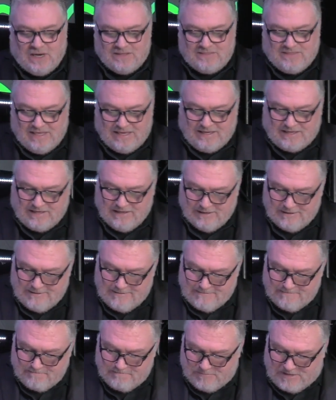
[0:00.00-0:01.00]
I think,
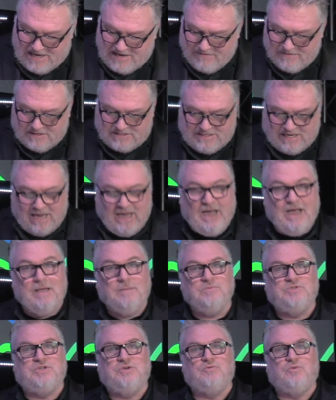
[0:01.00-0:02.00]
take the
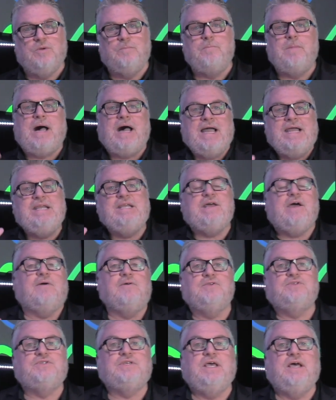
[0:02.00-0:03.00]
time to remind
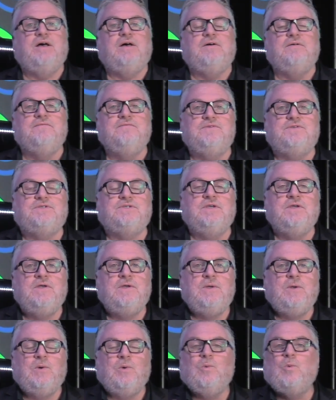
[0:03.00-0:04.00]
ourselves
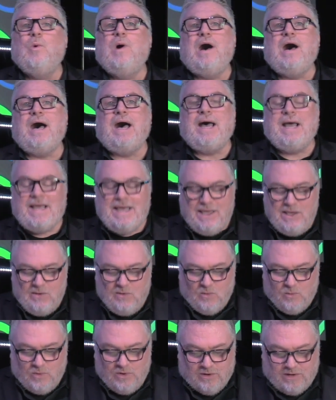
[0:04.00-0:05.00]
why
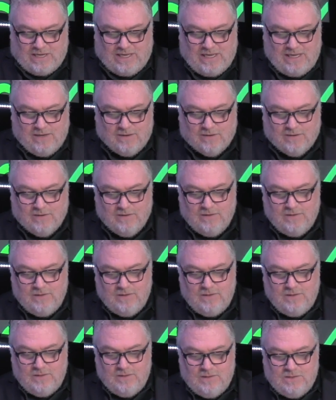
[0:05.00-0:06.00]
we're here,
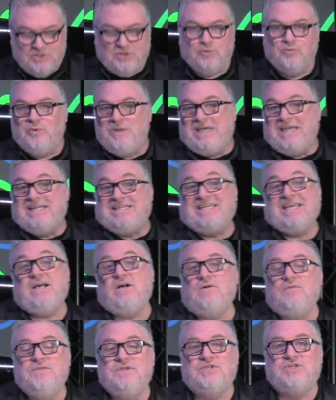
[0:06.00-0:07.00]
to
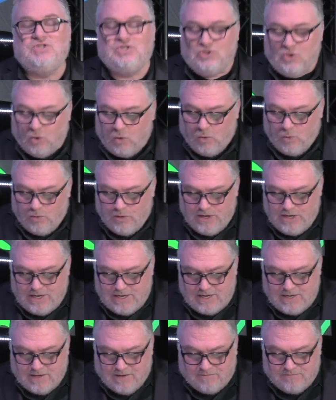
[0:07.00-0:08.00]
retell the
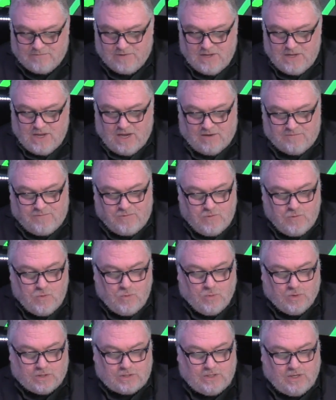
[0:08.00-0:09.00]
story of
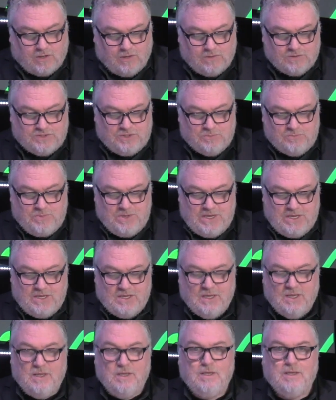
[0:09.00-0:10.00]
who we're called to
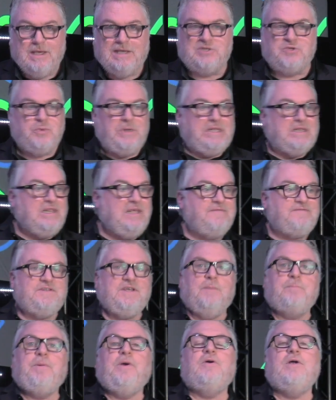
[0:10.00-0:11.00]
be as we lift
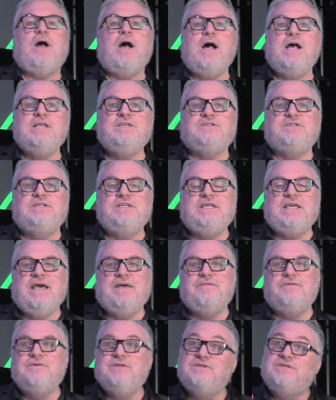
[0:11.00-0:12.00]
up our eyes
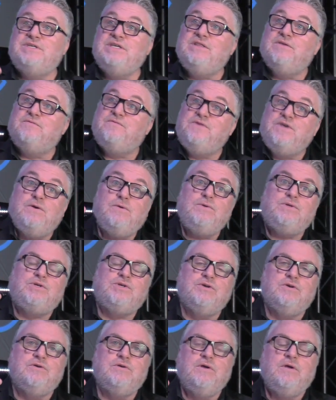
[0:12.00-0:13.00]
together to see the
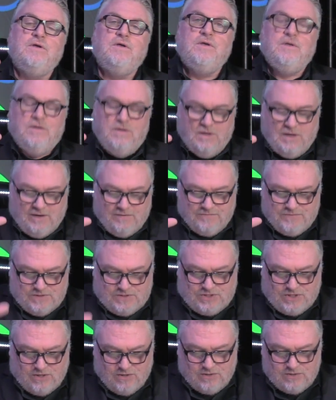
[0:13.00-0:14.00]
future of the
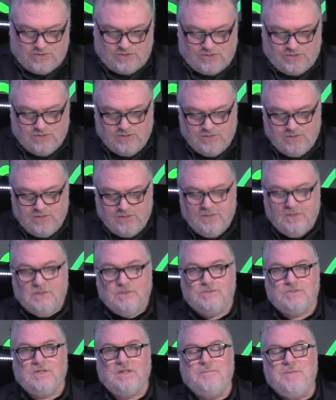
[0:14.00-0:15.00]
church.
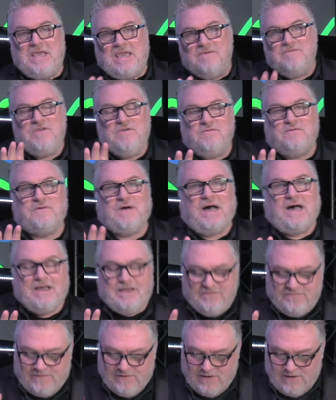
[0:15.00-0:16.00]
So let me give you
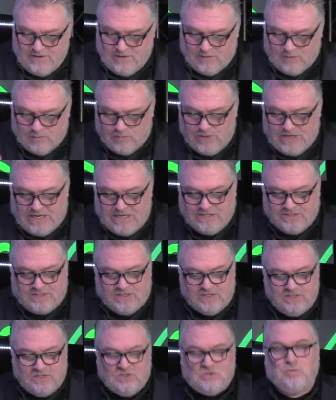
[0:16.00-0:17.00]
five
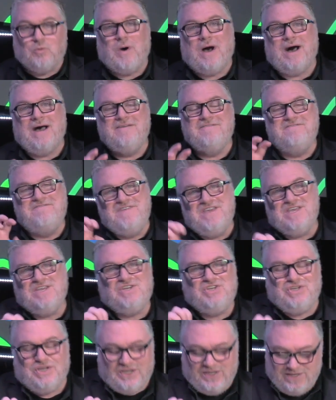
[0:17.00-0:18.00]
reasons why
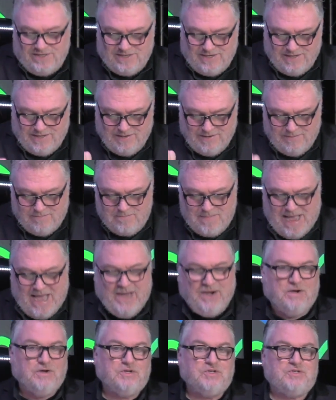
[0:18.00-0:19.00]
vision
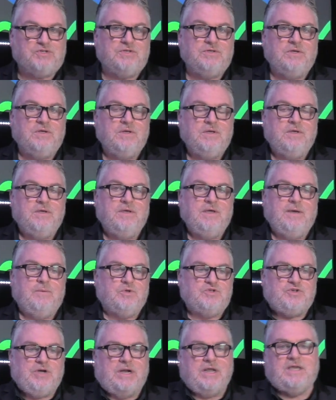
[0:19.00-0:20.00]
matters. And
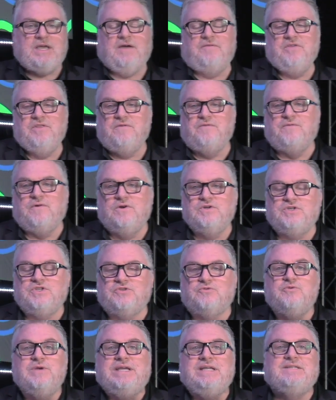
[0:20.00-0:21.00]
we'll try to cover the first
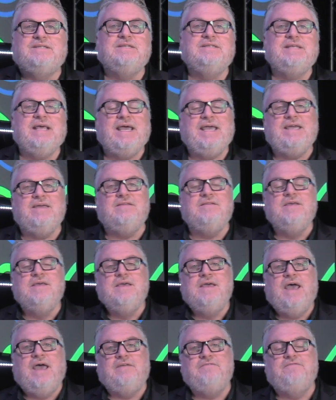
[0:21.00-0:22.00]
three today
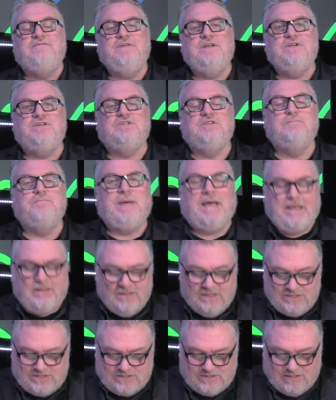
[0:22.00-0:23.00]
and finish the
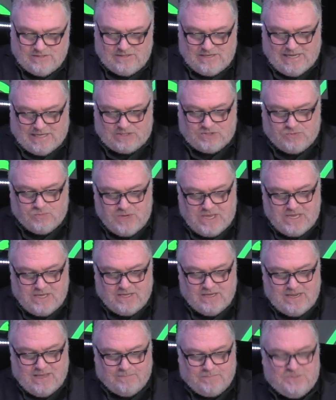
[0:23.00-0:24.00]
balance next
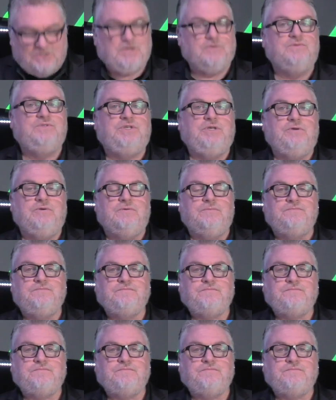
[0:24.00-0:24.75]
week in episode two.